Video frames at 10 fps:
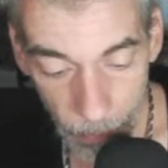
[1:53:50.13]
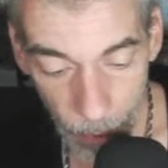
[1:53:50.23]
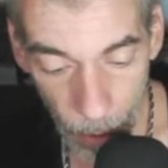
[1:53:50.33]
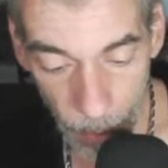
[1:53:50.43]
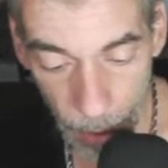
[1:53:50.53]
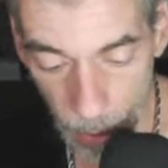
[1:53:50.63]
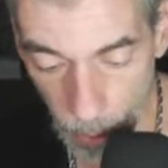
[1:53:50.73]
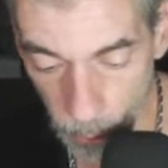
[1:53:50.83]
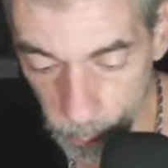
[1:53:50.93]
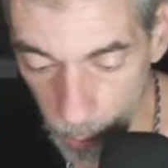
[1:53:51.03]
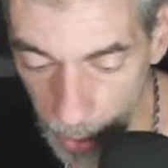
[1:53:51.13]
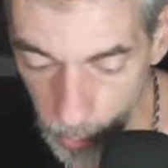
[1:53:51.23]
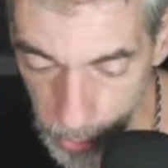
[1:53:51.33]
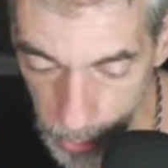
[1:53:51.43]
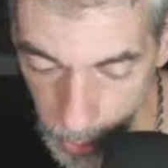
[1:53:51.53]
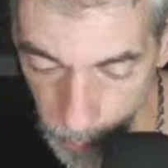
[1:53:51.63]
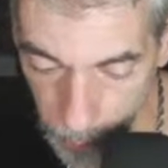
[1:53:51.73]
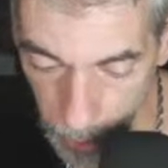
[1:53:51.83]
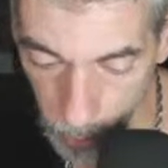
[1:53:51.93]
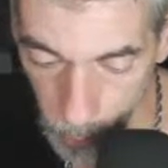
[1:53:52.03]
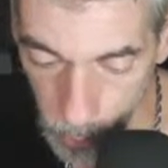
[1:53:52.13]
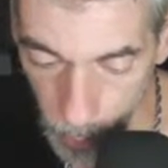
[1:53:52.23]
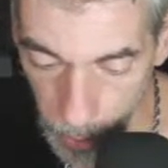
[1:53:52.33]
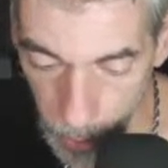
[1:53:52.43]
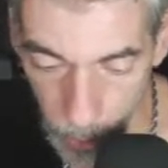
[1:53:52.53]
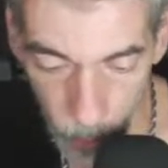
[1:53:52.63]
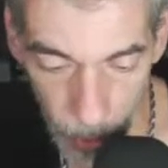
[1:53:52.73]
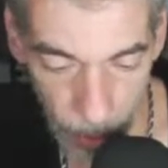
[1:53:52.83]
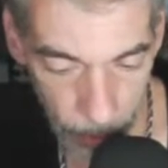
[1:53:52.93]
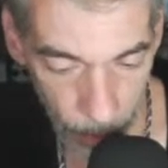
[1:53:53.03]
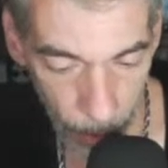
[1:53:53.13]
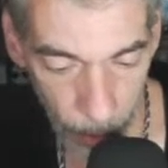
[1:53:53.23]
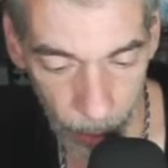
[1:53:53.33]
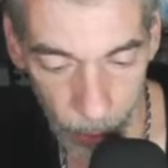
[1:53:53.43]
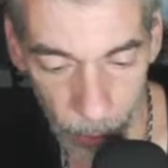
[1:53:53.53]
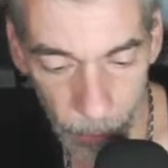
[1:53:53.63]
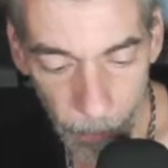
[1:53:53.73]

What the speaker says: And then the final significator is right here, and we'll get to that later.